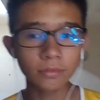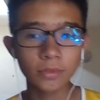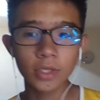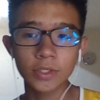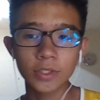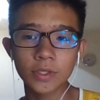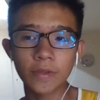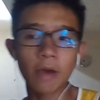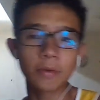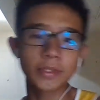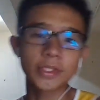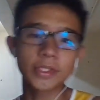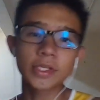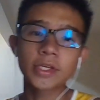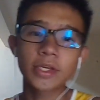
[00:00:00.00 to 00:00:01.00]
So that was
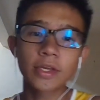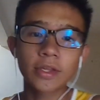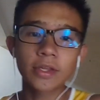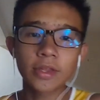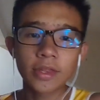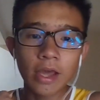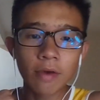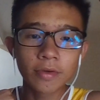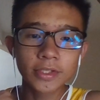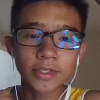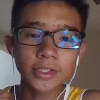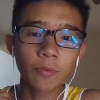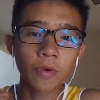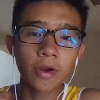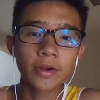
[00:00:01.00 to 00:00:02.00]

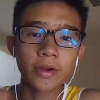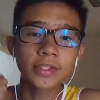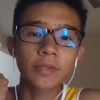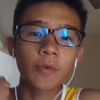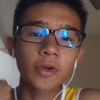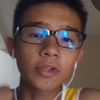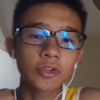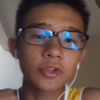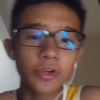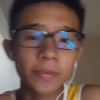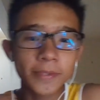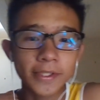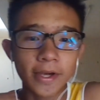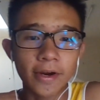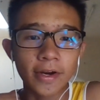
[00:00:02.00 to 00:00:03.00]
where the dream
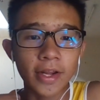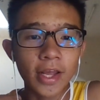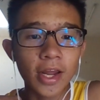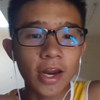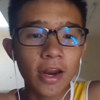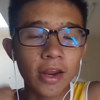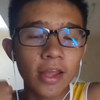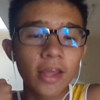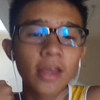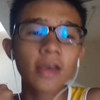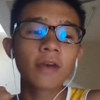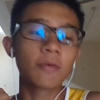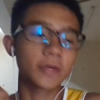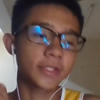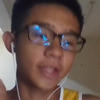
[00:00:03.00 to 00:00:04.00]
started, and I
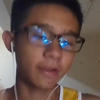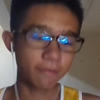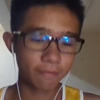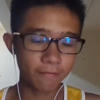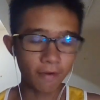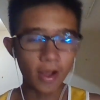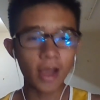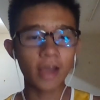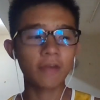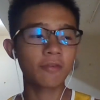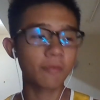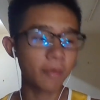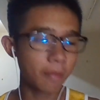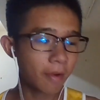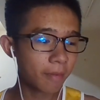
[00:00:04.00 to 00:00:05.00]
was like I
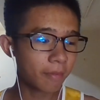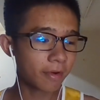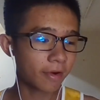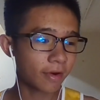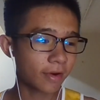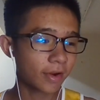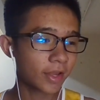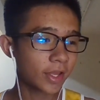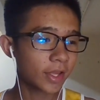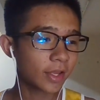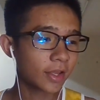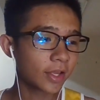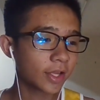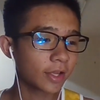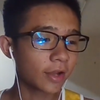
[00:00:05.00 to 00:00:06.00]
remember
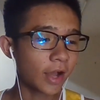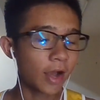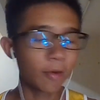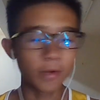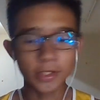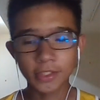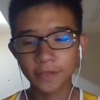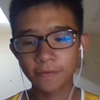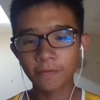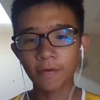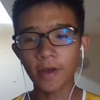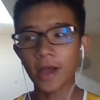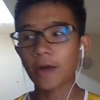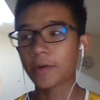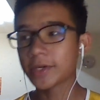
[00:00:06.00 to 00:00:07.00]
I was
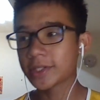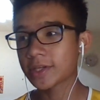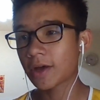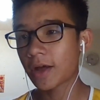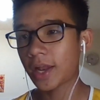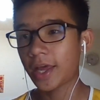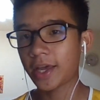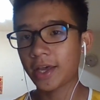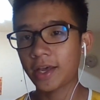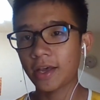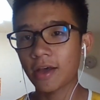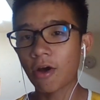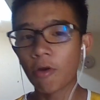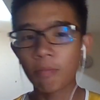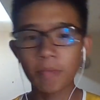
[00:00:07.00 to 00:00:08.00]
like
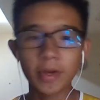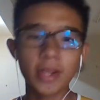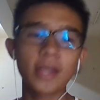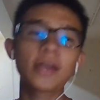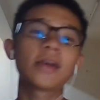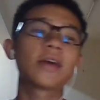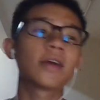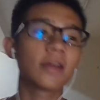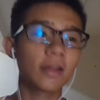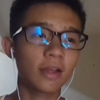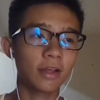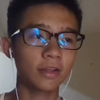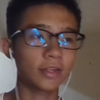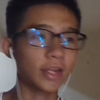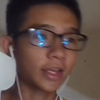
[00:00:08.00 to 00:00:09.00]
opening
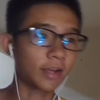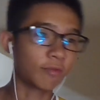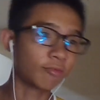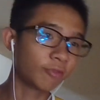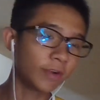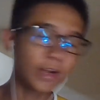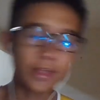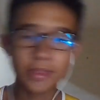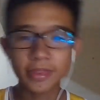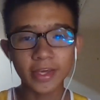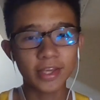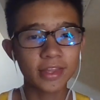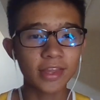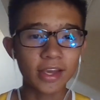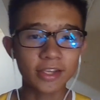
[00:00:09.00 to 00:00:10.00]
like a really
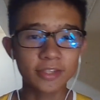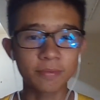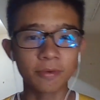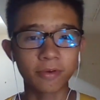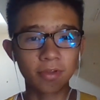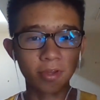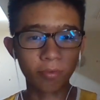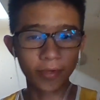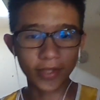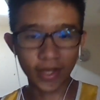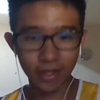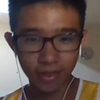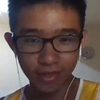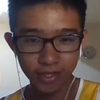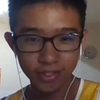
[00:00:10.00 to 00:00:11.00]
thick textbook. It was like
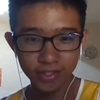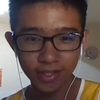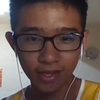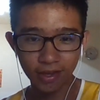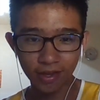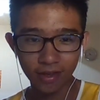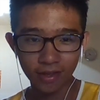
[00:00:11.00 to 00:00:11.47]
this thick.